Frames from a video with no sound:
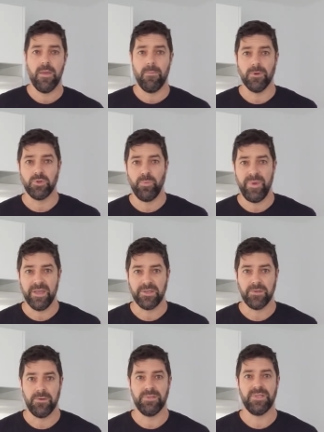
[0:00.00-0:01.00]
which will be at
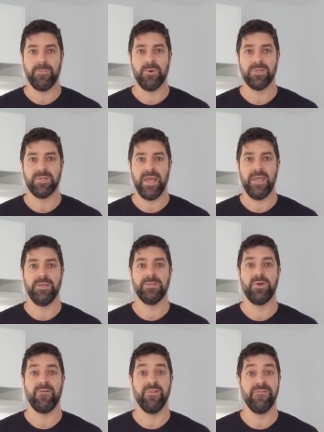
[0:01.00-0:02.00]
2 separate stages
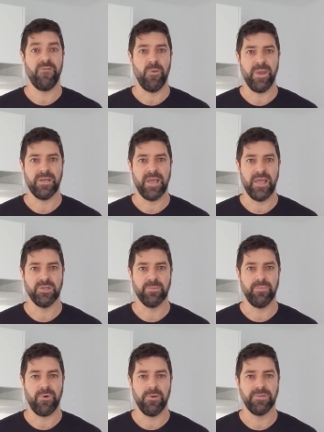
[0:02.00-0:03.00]
of the fermentation
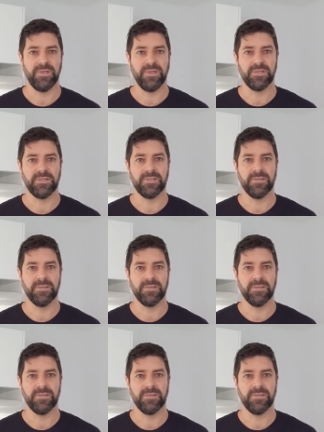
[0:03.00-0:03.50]
process.